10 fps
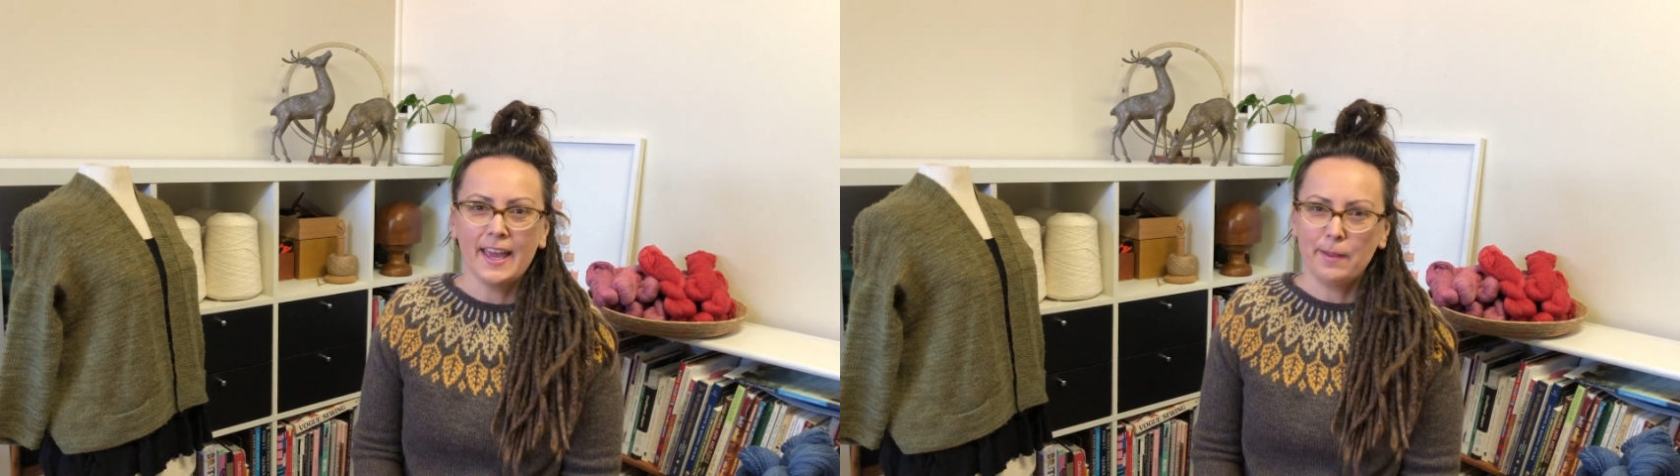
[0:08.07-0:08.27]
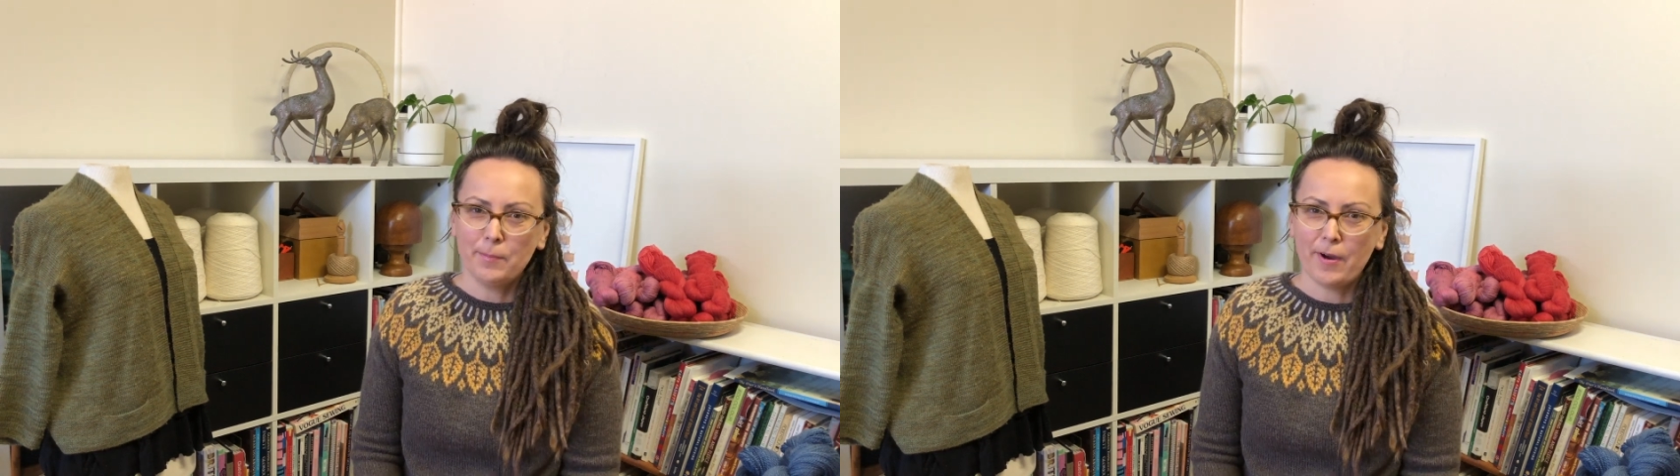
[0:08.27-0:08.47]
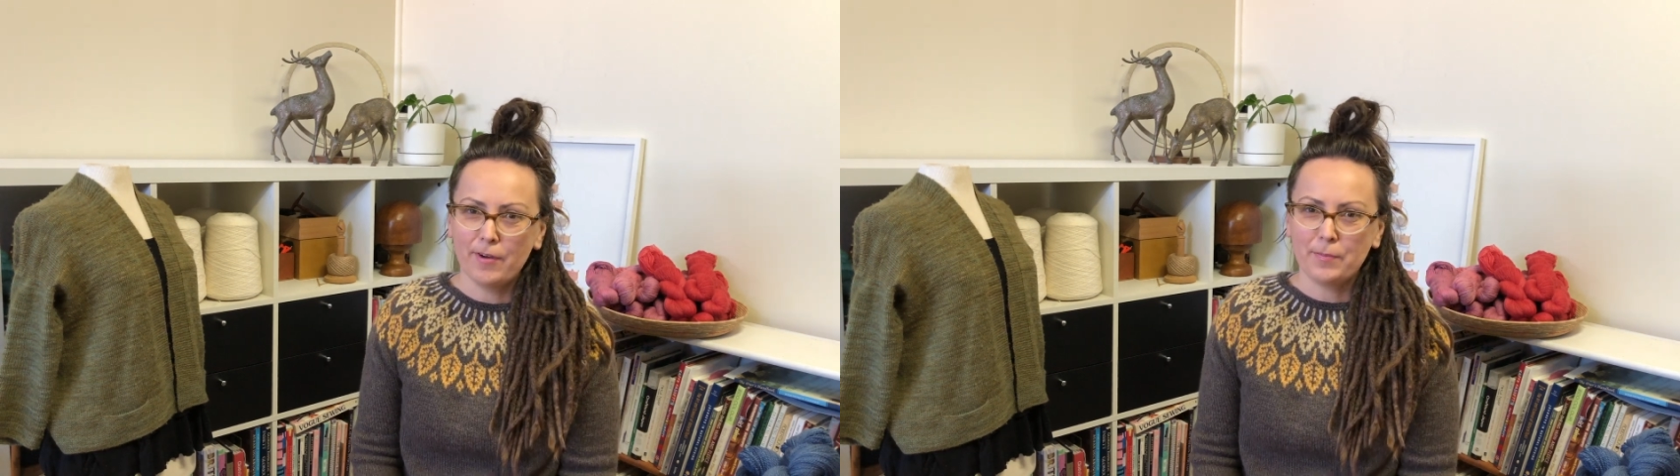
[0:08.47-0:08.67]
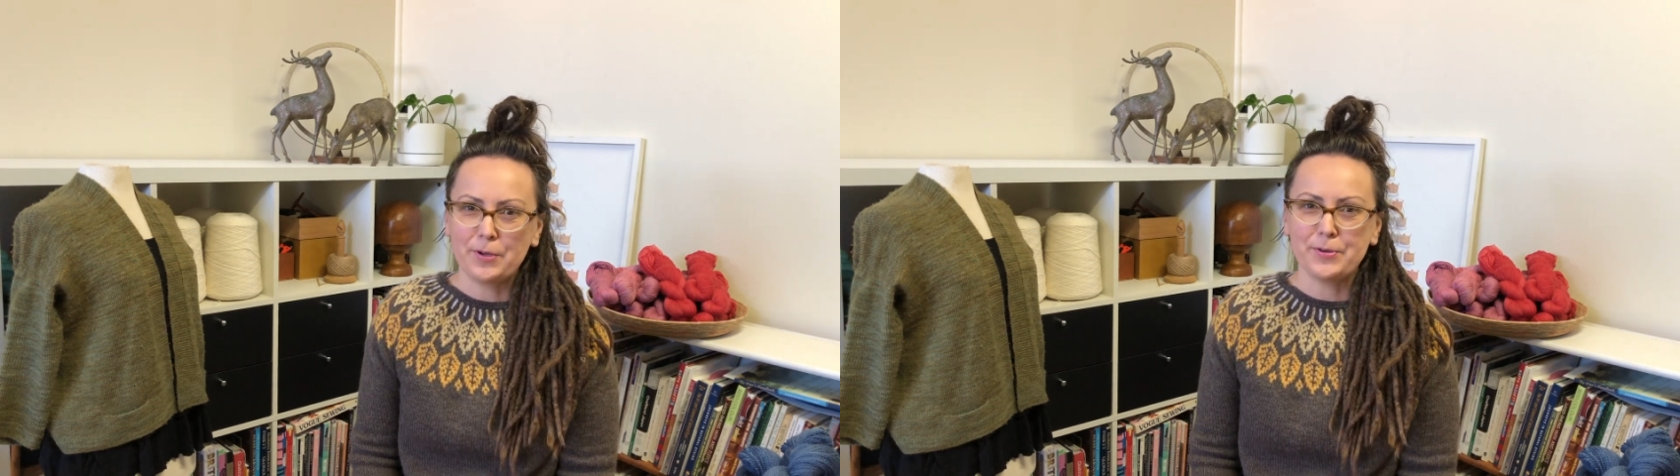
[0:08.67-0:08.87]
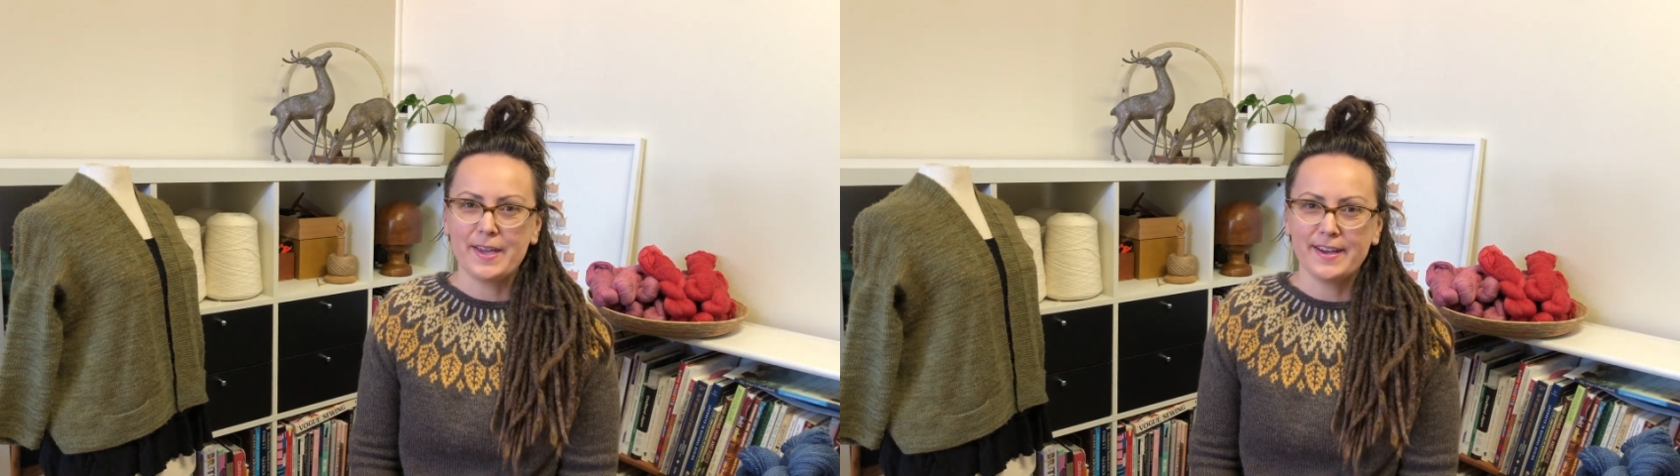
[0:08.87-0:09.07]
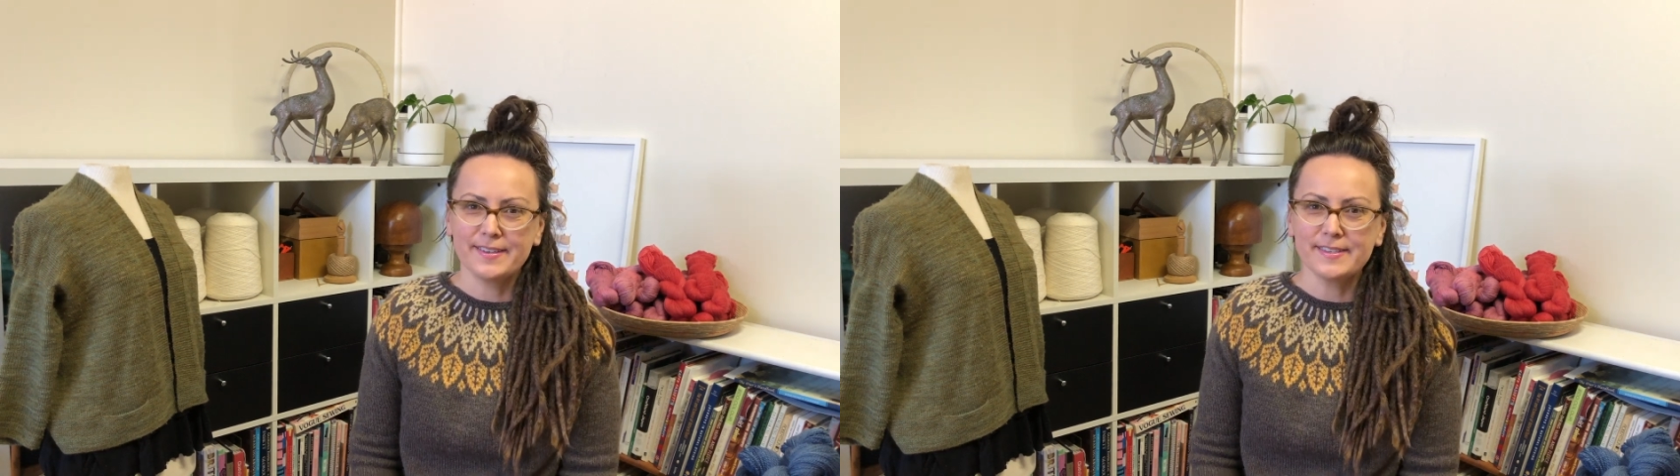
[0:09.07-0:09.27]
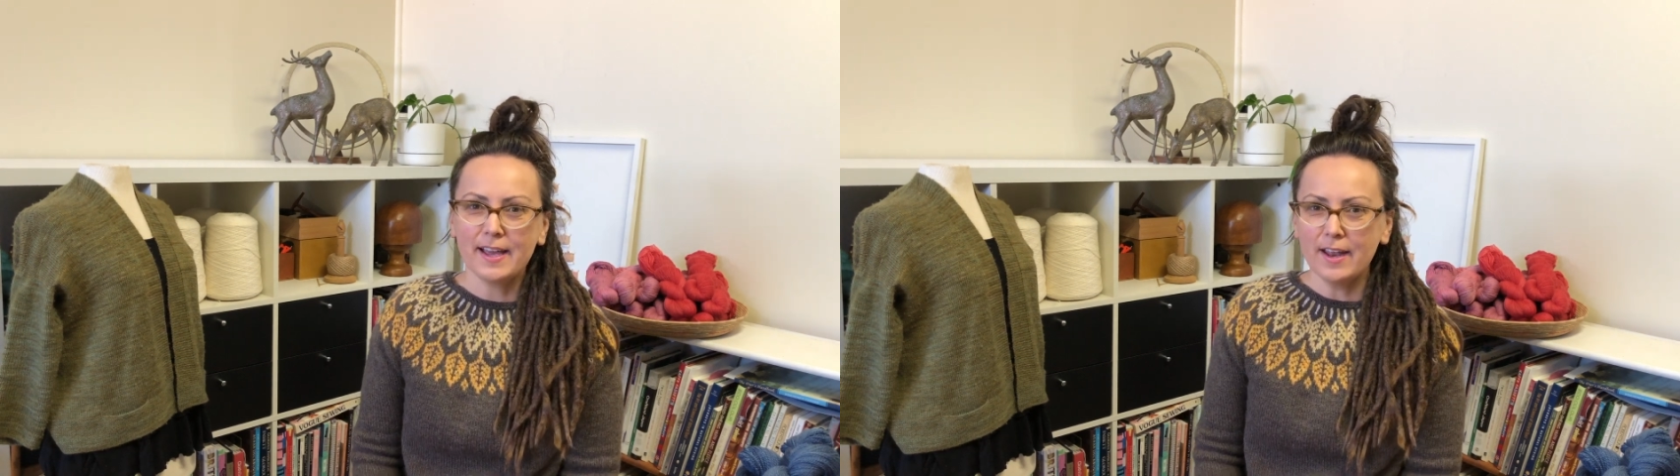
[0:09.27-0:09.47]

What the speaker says: at Pirate Purl Yarns,